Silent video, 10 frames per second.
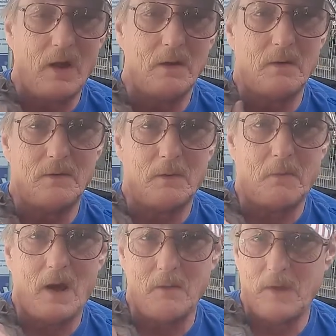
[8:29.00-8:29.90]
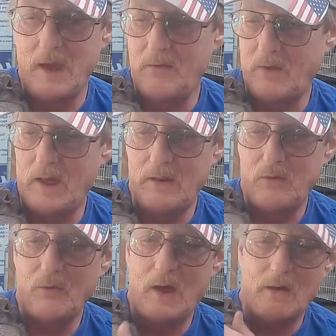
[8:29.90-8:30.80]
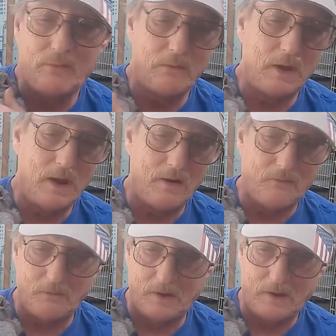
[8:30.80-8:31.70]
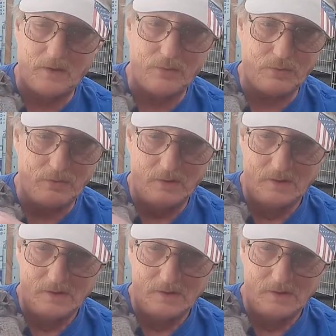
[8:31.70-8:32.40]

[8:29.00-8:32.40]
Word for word: on a, a, bottom cage, and I do have to be careful because